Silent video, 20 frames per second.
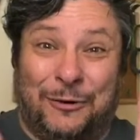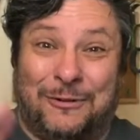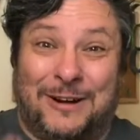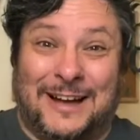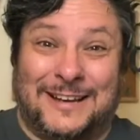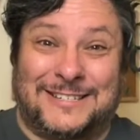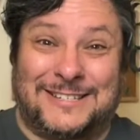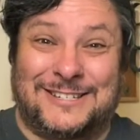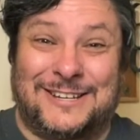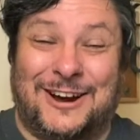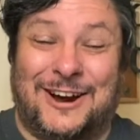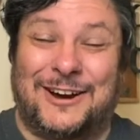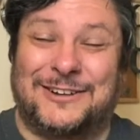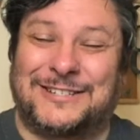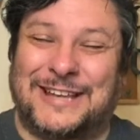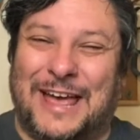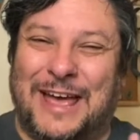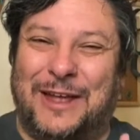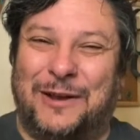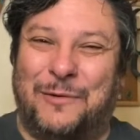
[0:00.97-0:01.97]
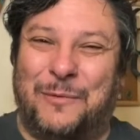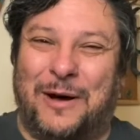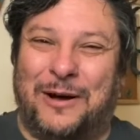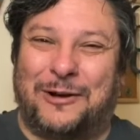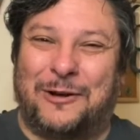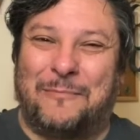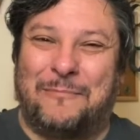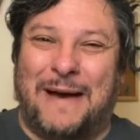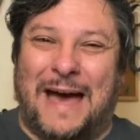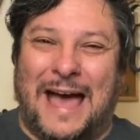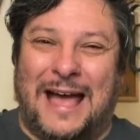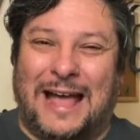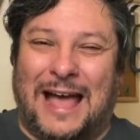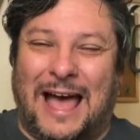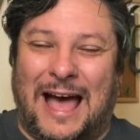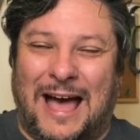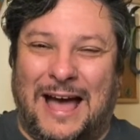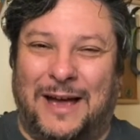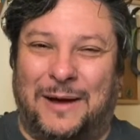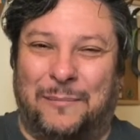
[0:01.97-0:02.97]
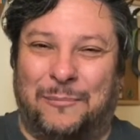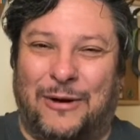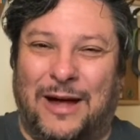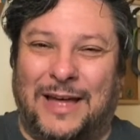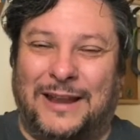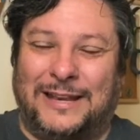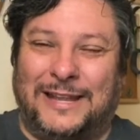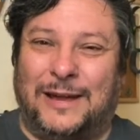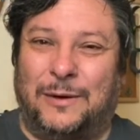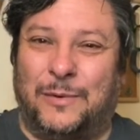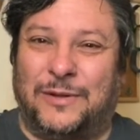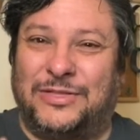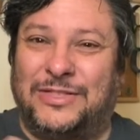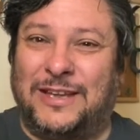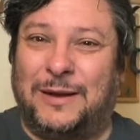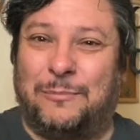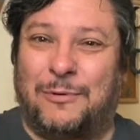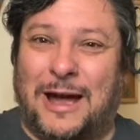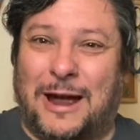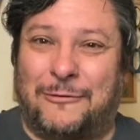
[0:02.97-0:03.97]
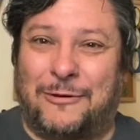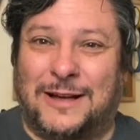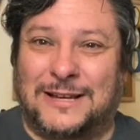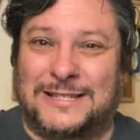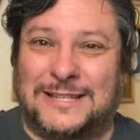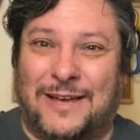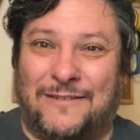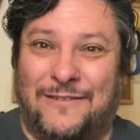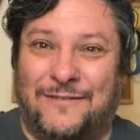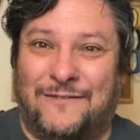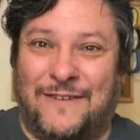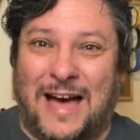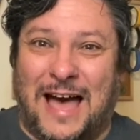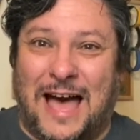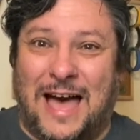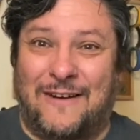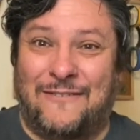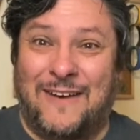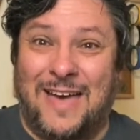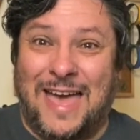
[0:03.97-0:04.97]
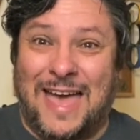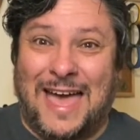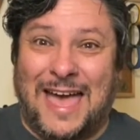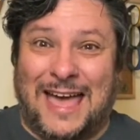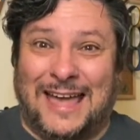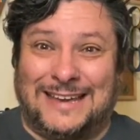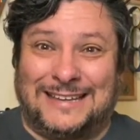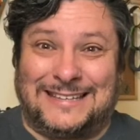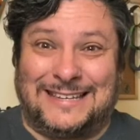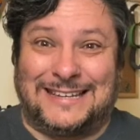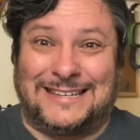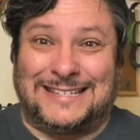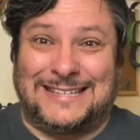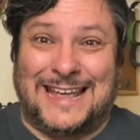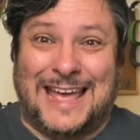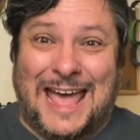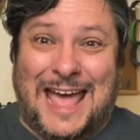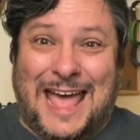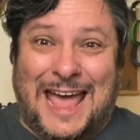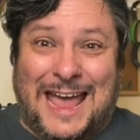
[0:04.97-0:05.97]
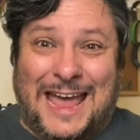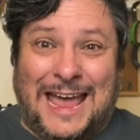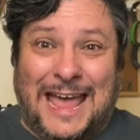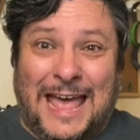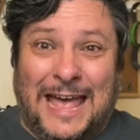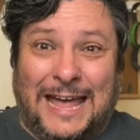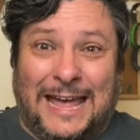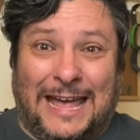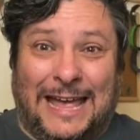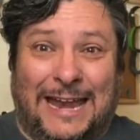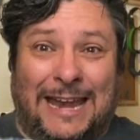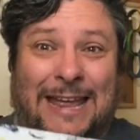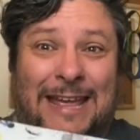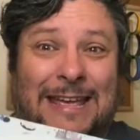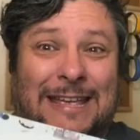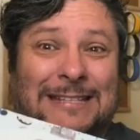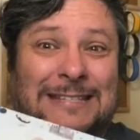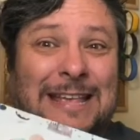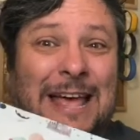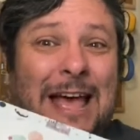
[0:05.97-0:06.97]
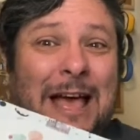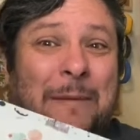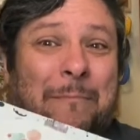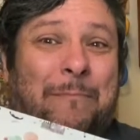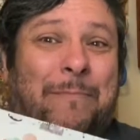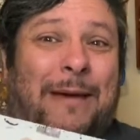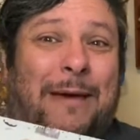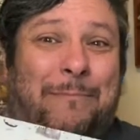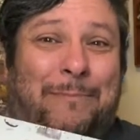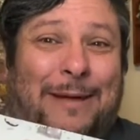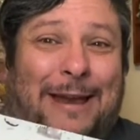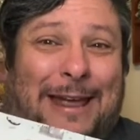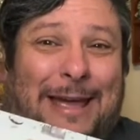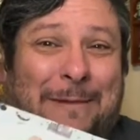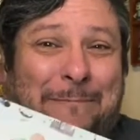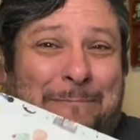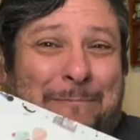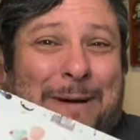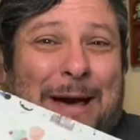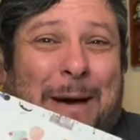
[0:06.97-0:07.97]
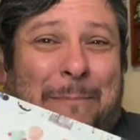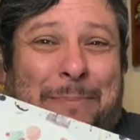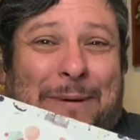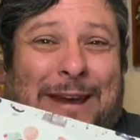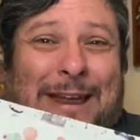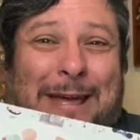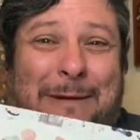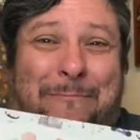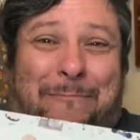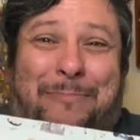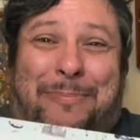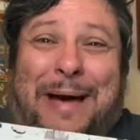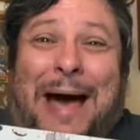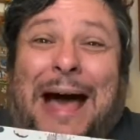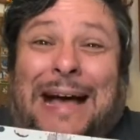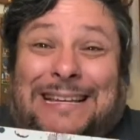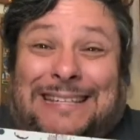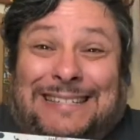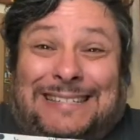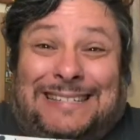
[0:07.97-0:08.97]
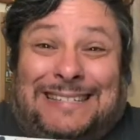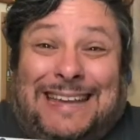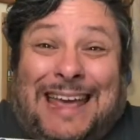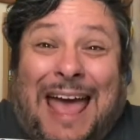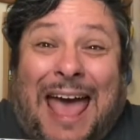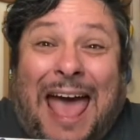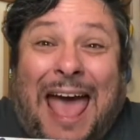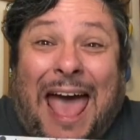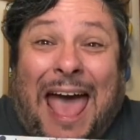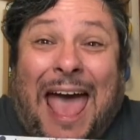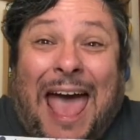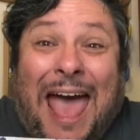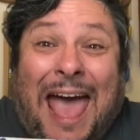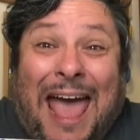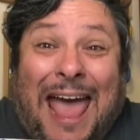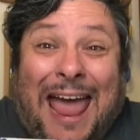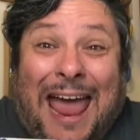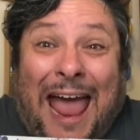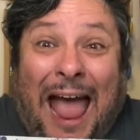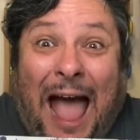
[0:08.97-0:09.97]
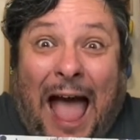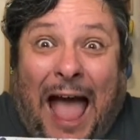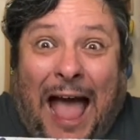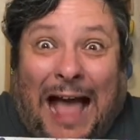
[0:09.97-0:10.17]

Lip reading: Rockstars, and welcome back. I am Brian Lee with the BrianRock75, and today it is Bibbidi Bobbidi Box Day!